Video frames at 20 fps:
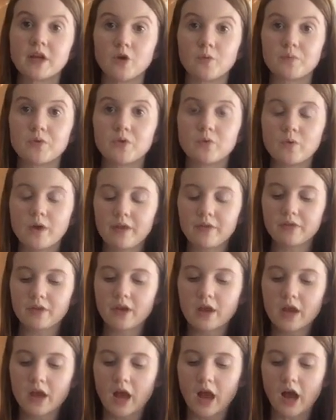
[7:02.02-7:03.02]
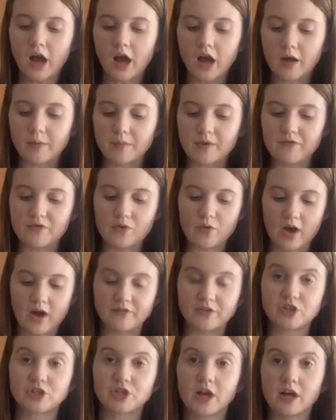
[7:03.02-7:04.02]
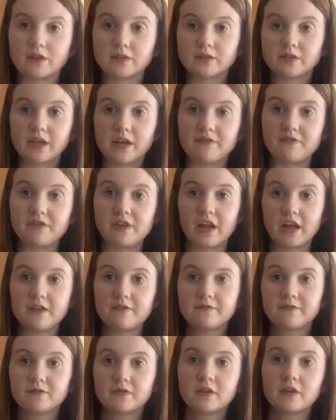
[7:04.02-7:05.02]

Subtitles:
help you with. If you have a child-safe knife,